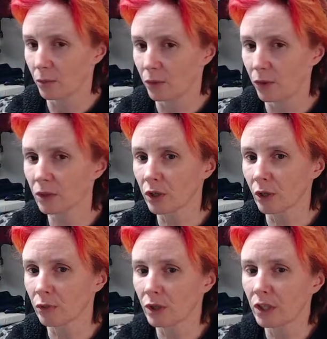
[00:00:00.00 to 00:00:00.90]
used
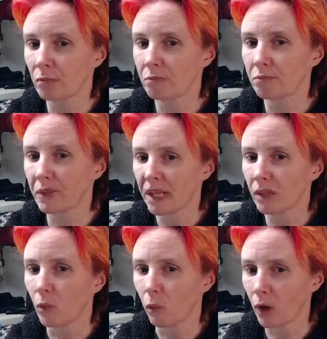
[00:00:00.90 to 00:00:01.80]
her really
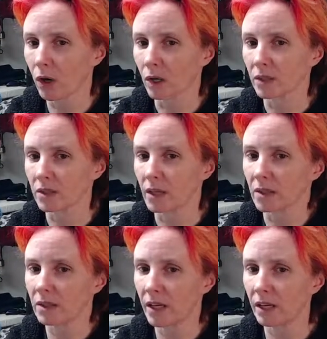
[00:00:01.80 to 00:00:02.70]
big words
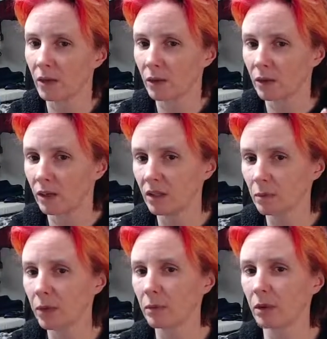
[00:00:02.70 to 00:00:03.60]
and said these
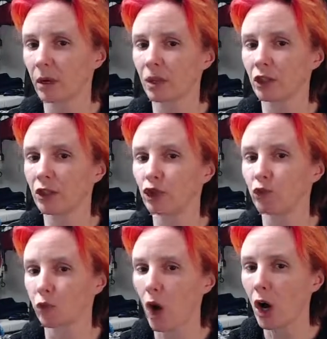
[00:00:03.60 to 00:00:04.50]
people are good
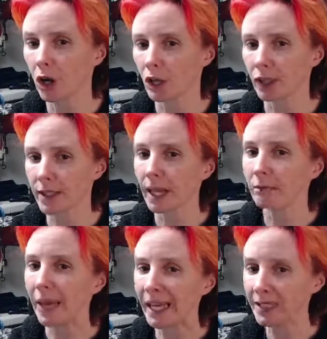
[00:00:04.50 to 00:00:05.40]
drawers and
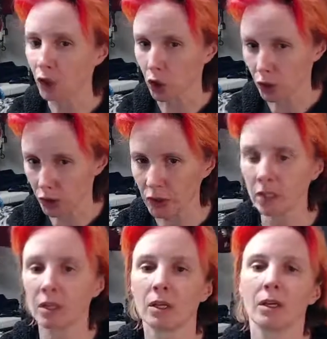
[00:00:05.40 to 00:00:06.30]
painters,
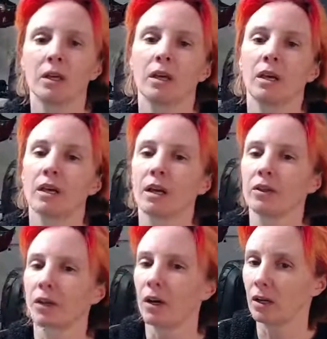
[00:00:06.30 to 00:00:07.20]
and I
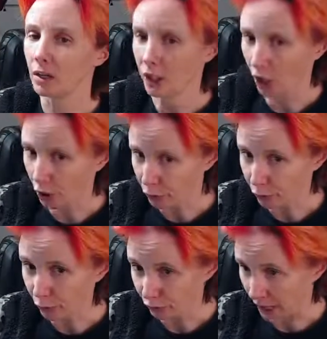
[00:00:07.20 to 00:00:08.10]
thought, are
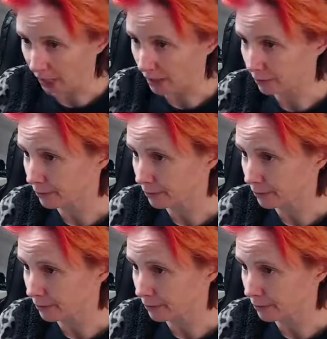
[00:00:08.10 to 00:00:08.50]
you 5?